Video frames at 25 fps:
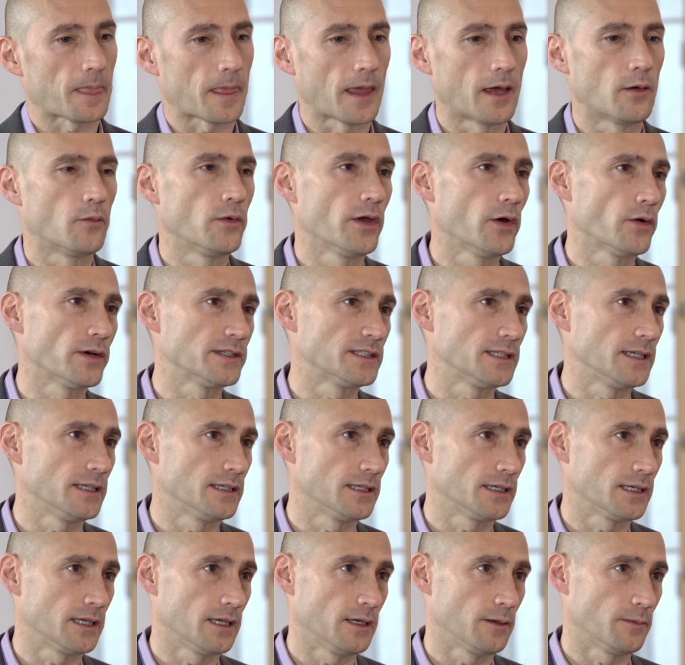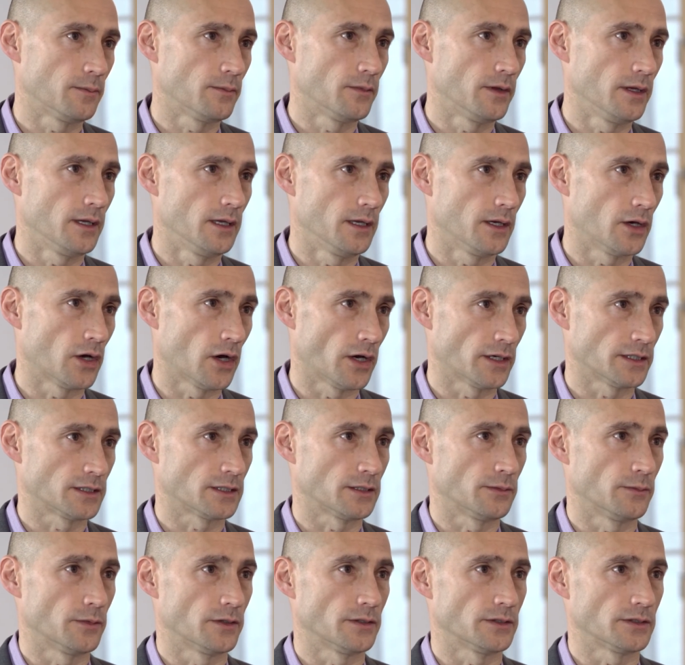And we always need to keep the
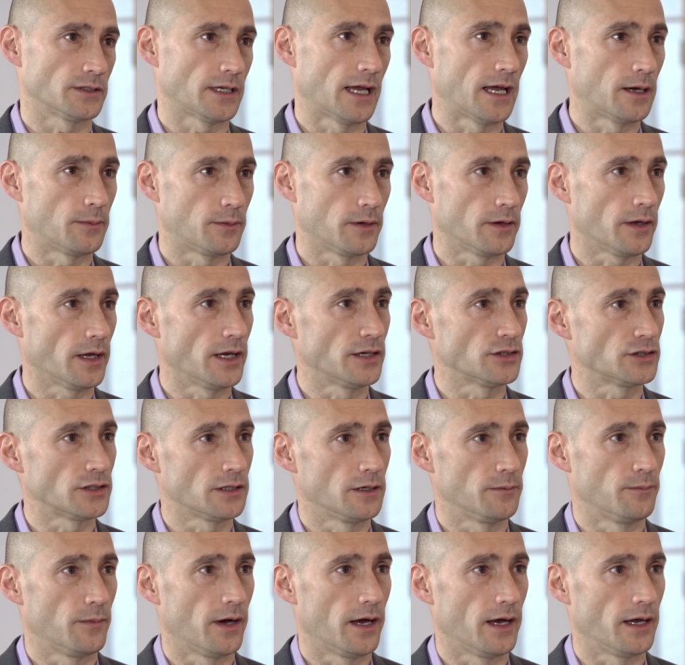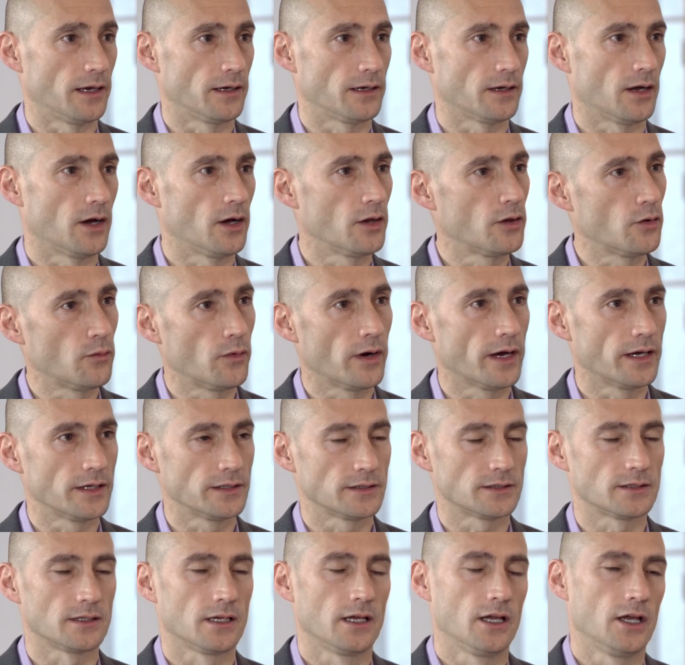customer's application in mind.
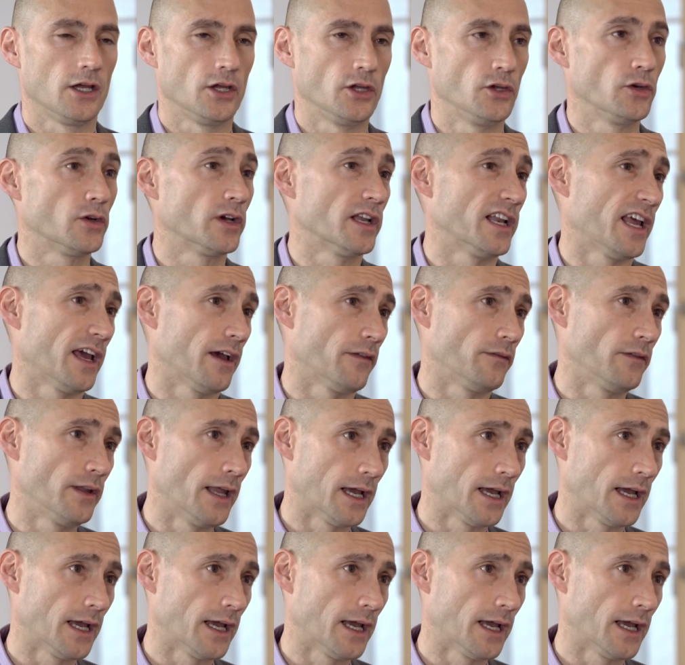Otherwise, you can have